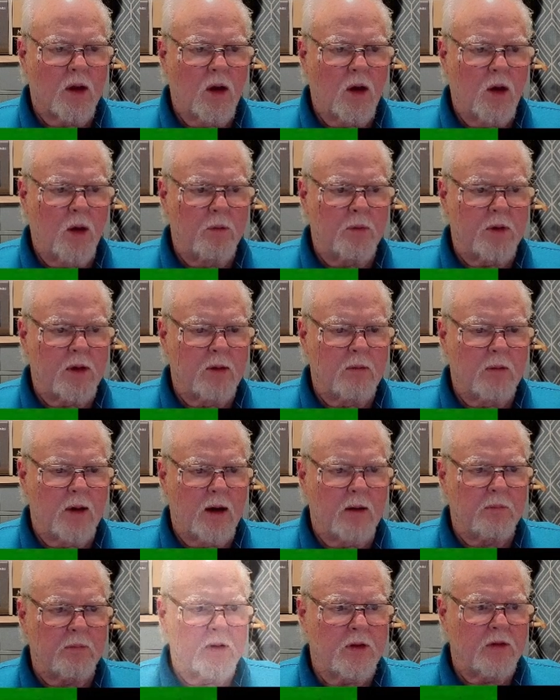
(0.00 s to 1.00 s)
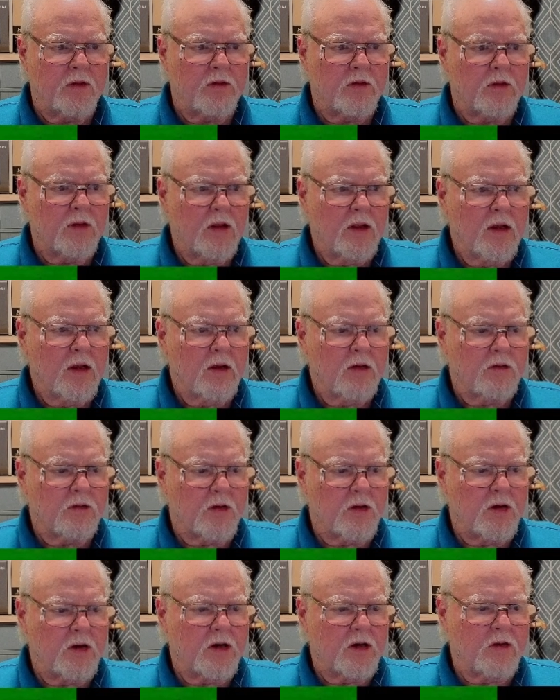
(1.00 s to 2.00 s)
open them up and so
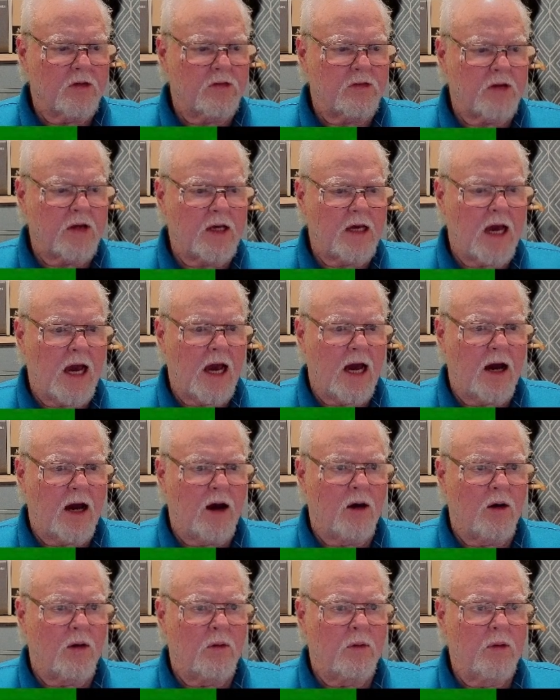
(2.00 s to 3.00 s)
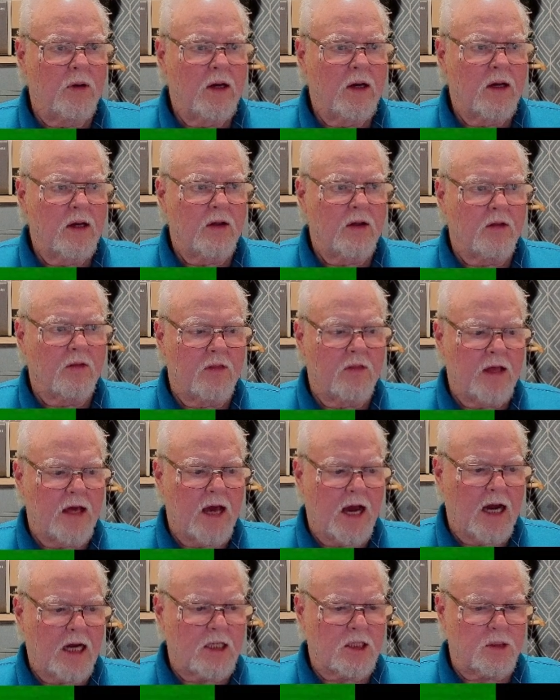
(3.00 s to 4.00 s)
you can see how the
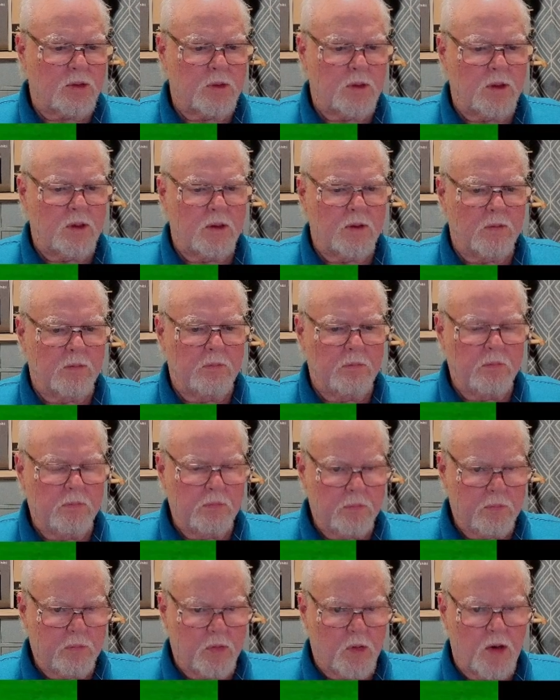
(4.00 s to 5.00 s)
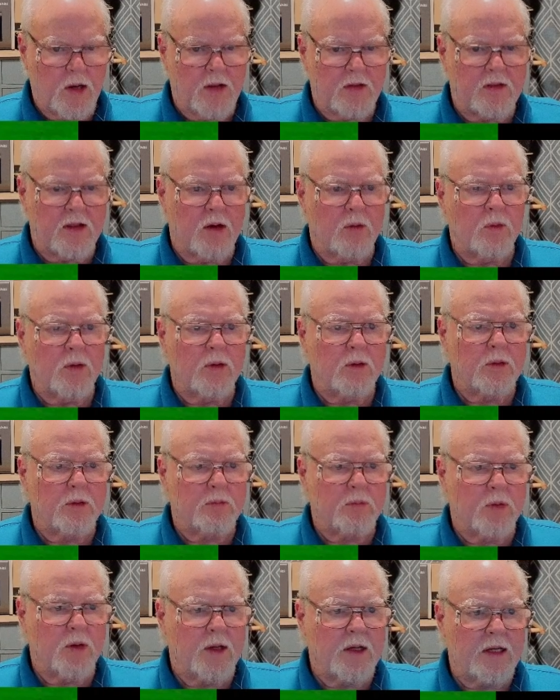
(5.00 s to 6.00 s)
actual print that we
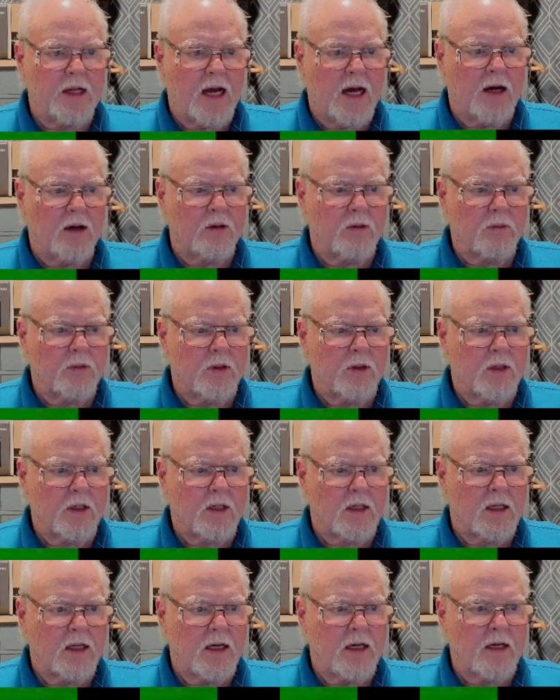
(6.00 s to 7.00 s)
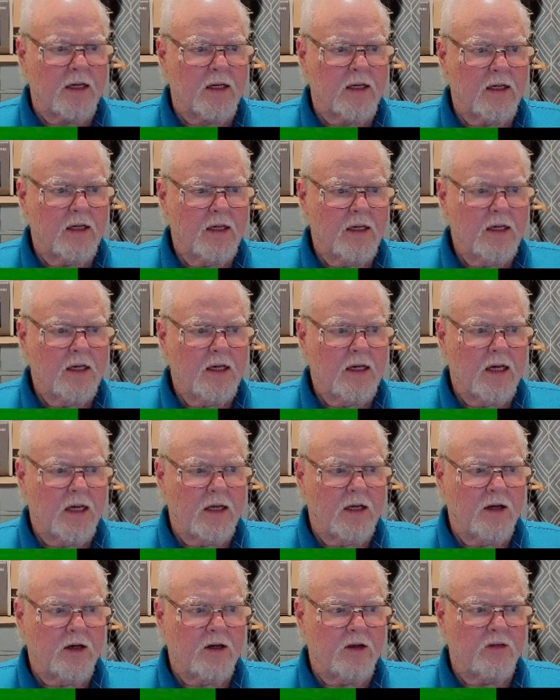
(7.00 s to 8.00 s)
would print out would look like.
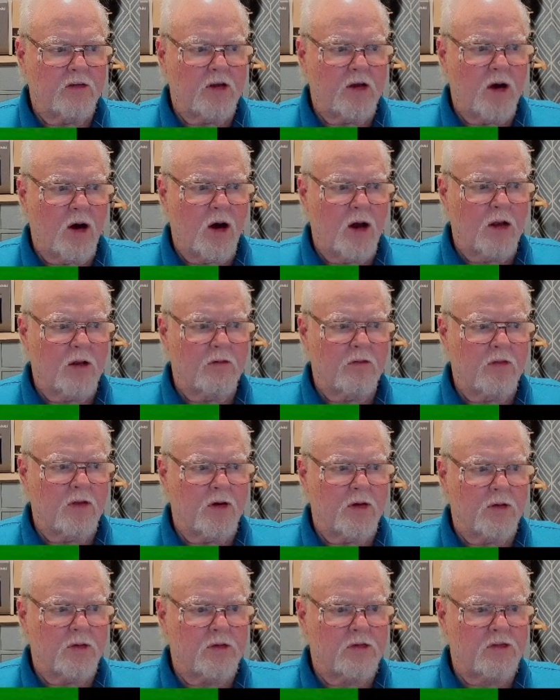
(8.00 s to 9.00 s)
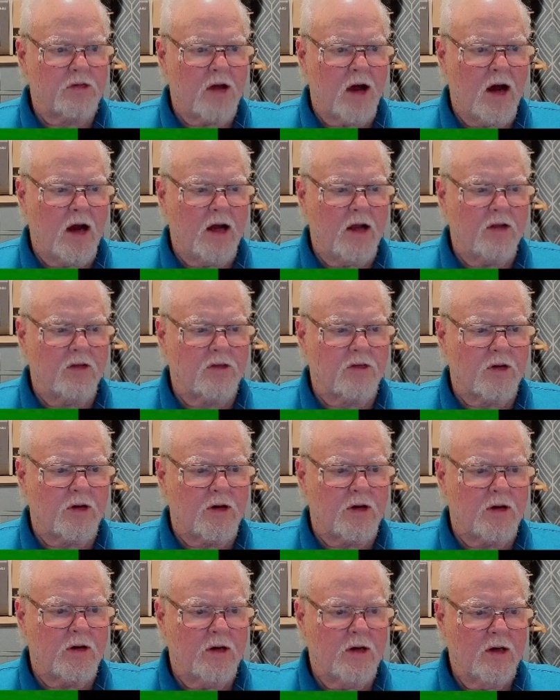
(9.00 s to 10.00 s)
And you can see all of those signs
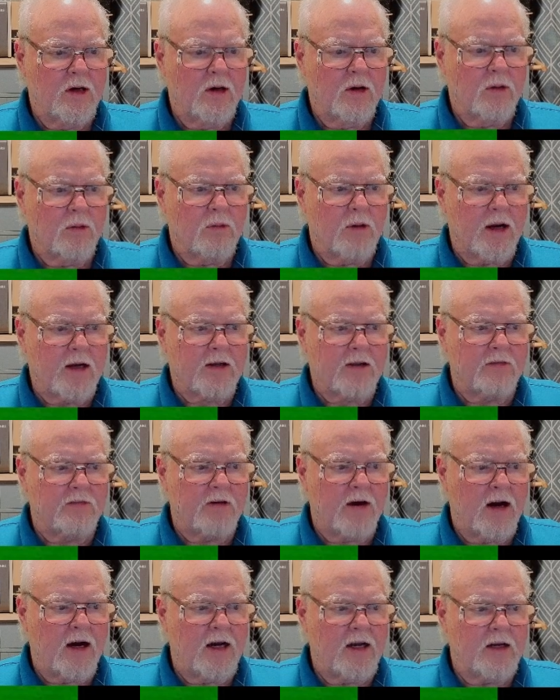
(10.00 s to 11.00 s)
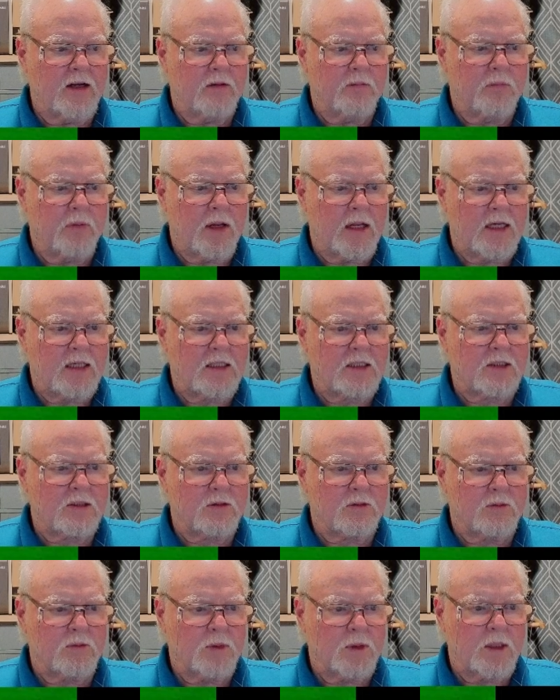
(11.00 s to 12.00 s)
are rectified and placed
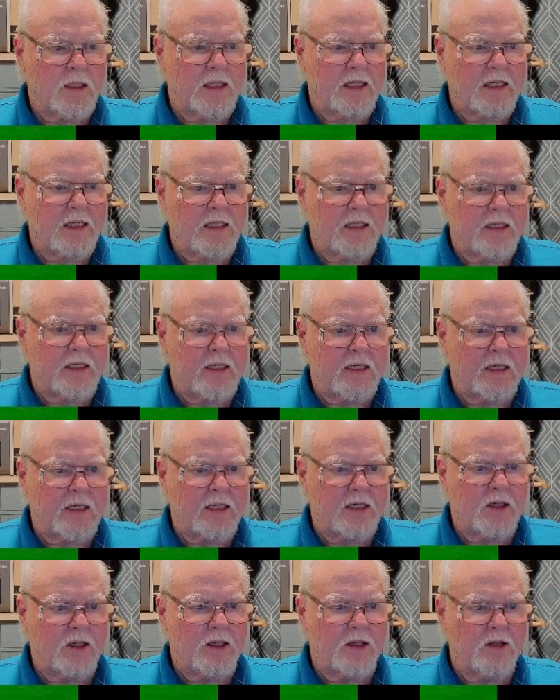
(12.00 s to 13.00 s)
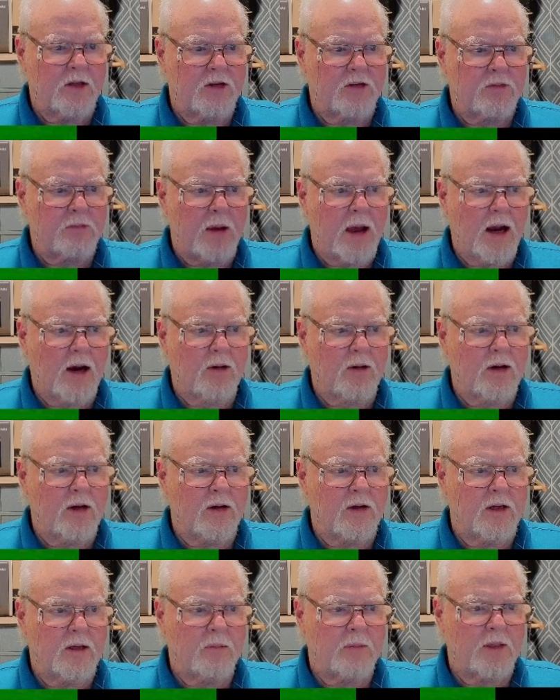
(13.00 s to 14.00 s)
really cleanly on this
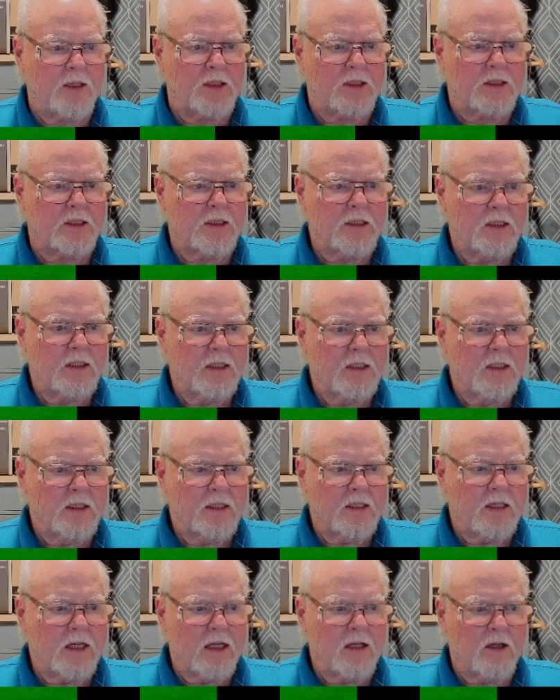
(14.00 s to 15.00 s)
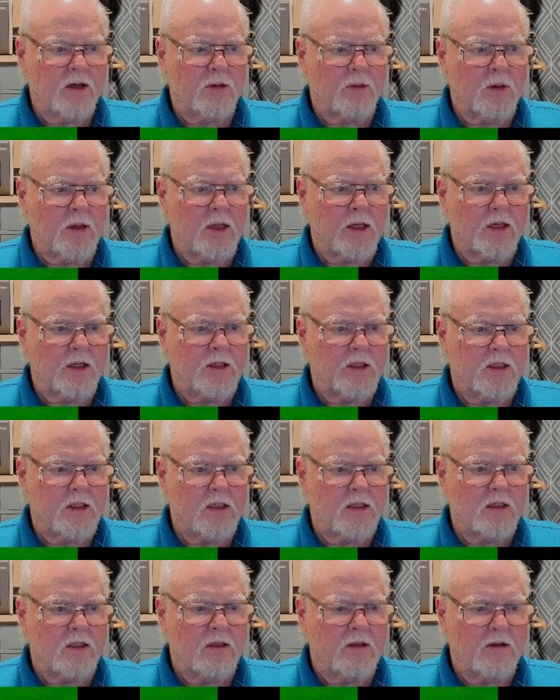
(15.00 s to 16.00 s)
background image. They look really
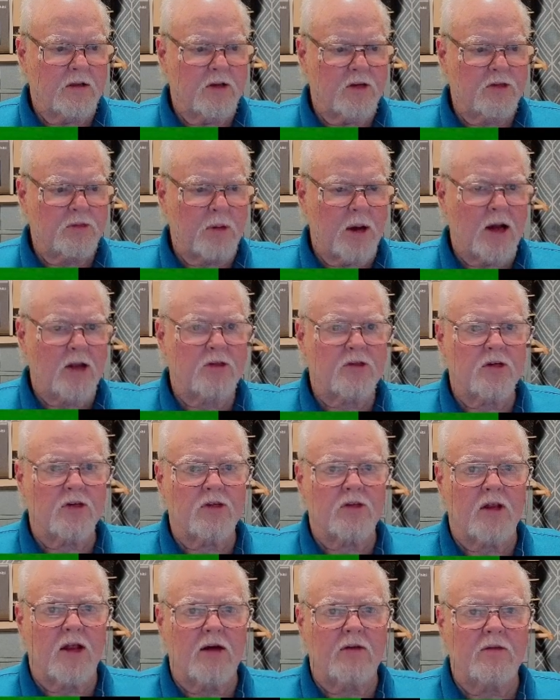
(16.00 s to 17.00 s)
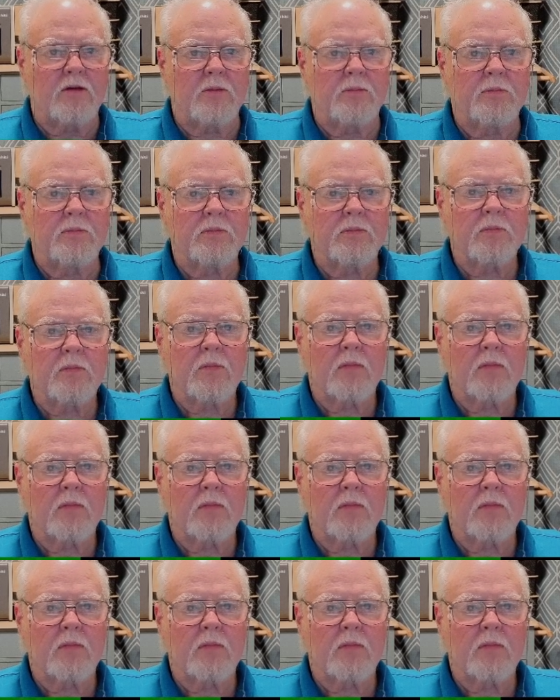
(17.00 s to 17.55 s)
good. The sponsors love them.